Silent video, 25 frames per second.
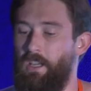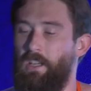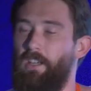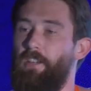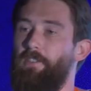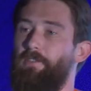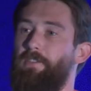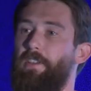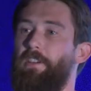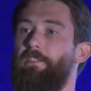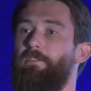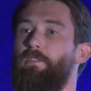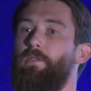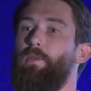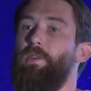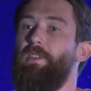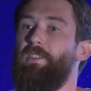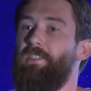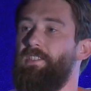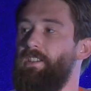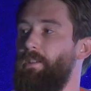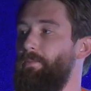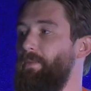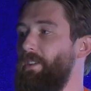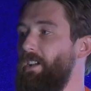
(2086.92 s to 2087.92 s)
If they
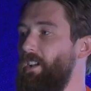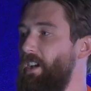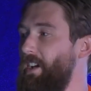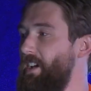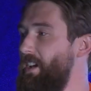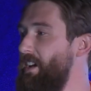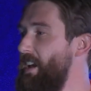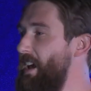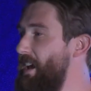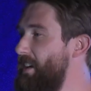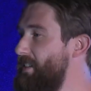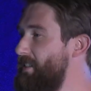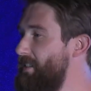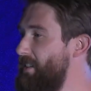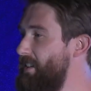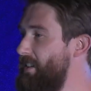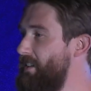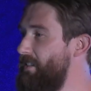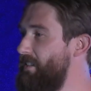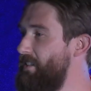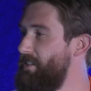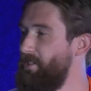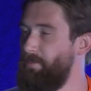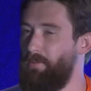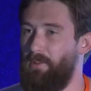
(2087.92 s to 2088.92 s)
request something like an asset
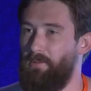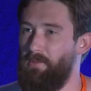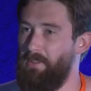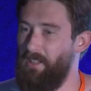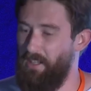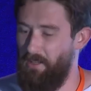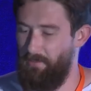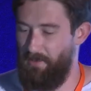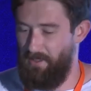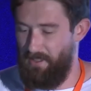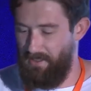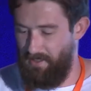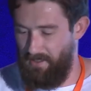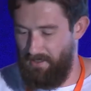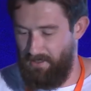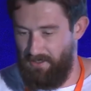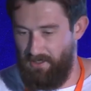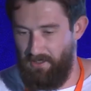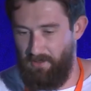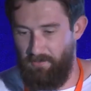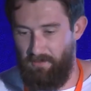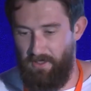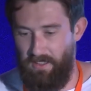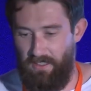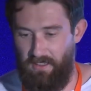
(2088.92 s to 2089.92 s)
that's probably going to be a
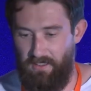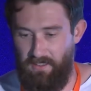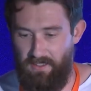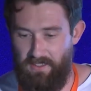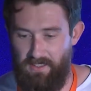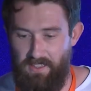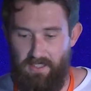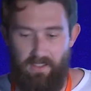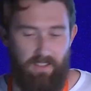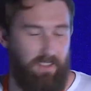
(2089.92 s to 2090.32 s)
system, they're going to see